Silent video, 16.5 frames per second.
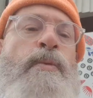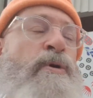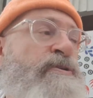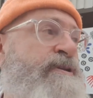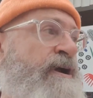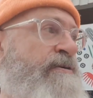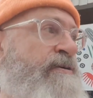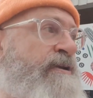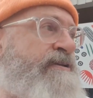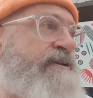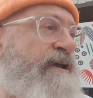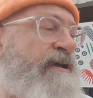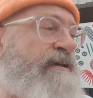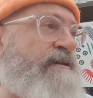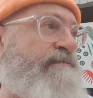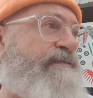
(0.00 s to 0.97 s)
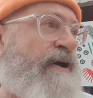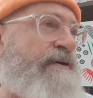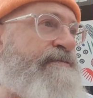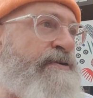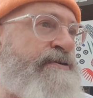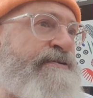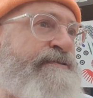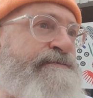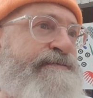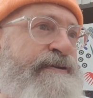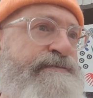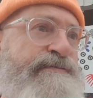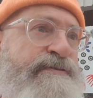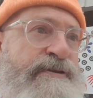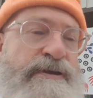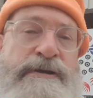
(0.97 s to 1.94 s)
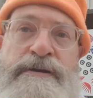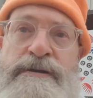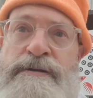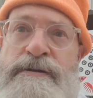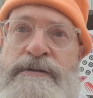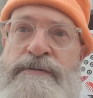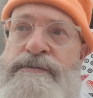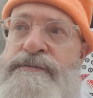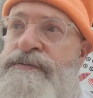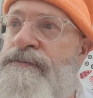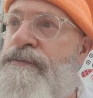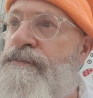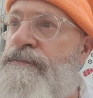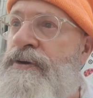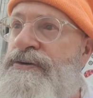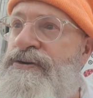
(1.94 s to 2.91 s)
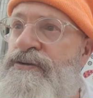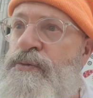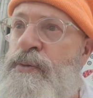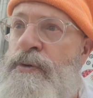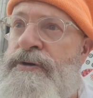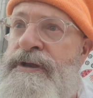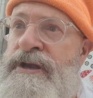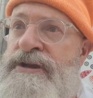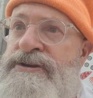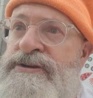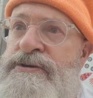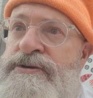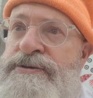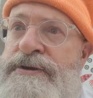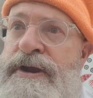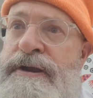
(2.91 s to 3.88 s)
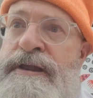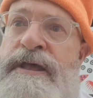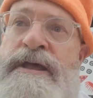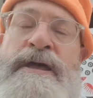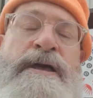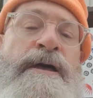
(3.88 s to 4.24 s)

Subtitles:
War Diary Day 550 of Russia's war against Ukraine.